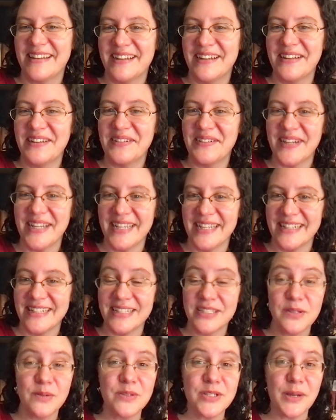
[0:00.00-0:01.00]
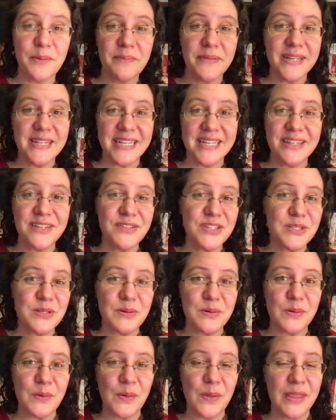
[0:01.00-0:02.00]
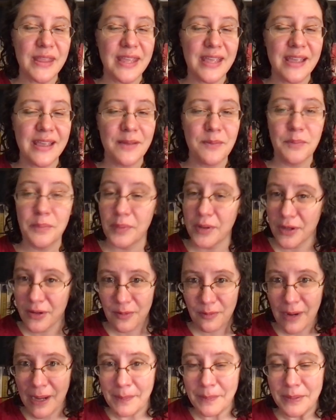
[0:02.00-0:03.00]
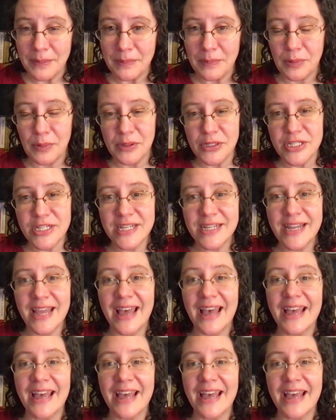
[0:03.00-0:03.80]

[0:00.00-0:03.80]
All right, so jumping into the book wrap up portion,